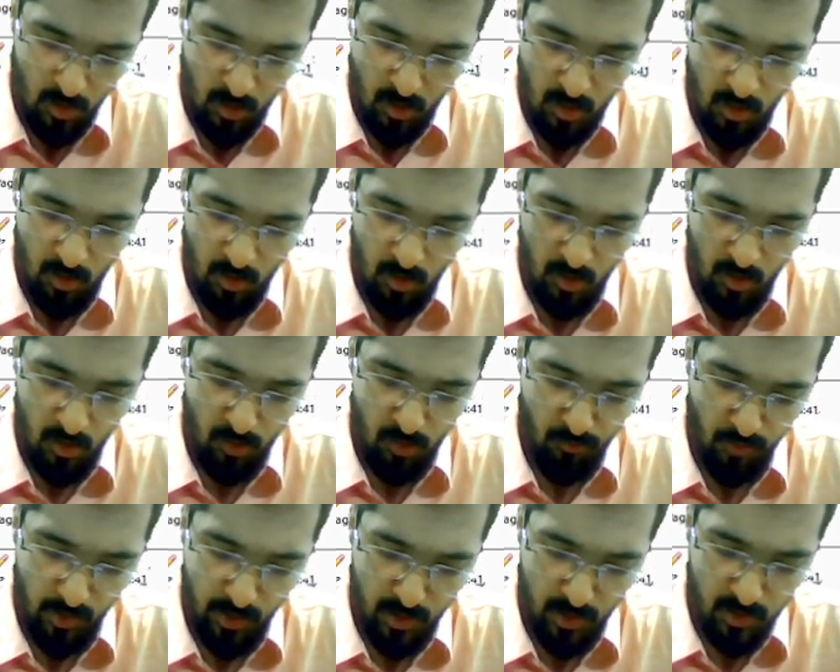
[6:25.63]

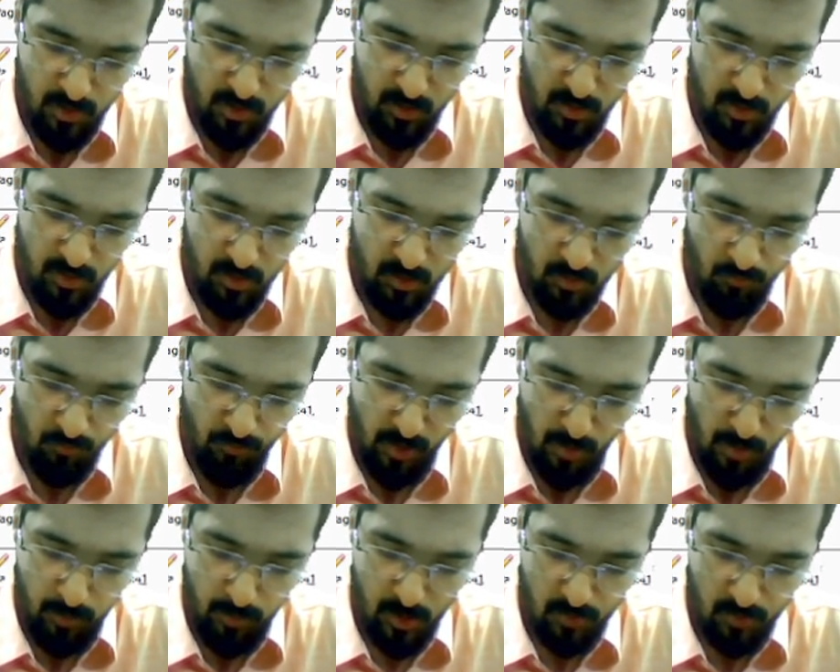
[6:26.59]
infinite series 1
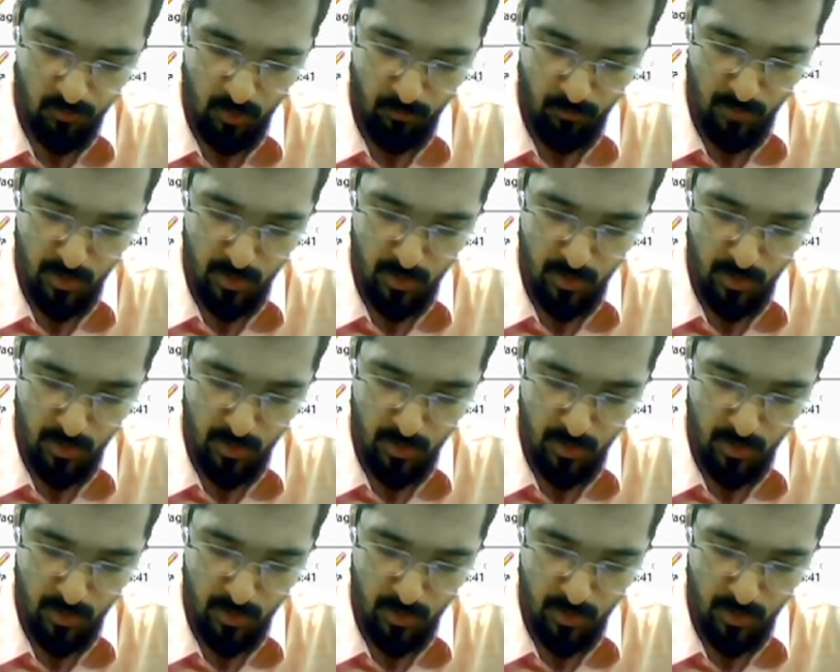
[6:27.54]
plus 1 by